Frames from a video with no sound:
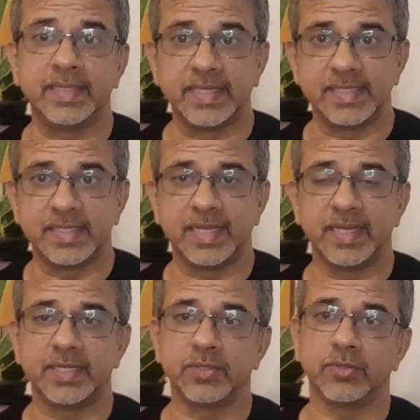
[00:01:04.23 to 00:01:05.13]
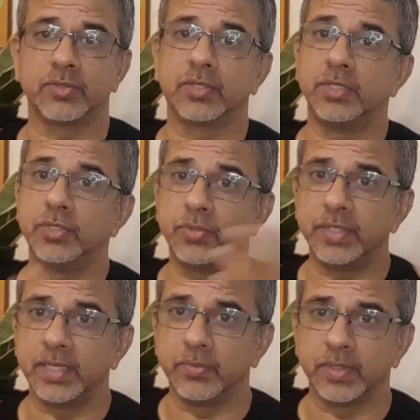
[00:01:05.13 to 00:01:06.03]
the incident or
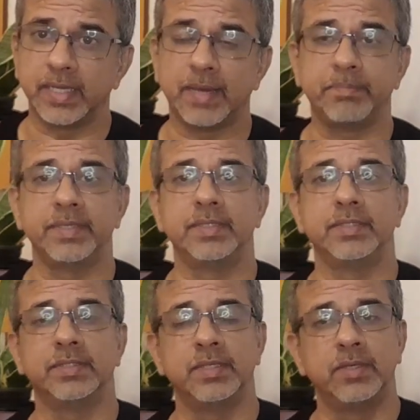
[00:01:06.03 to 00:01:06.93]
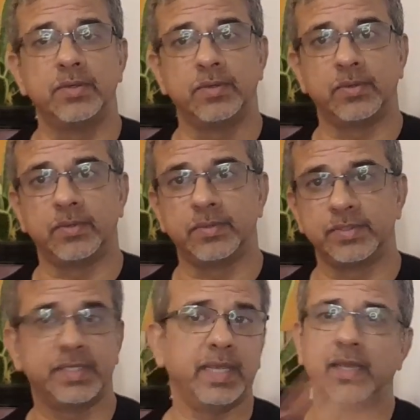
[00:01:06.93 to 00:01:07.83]
condoning what happened or
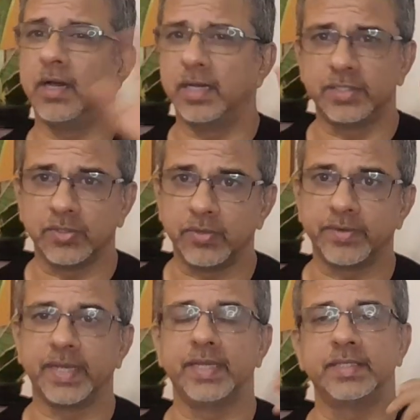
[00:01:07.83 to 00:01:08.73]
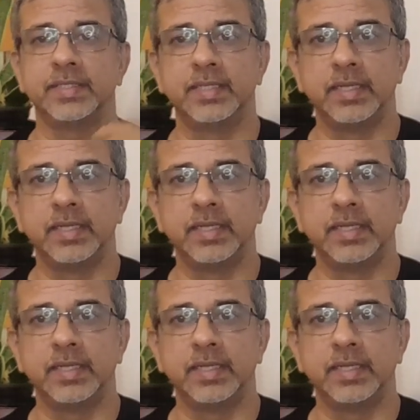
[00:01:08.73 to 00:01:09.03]
saying it's all right.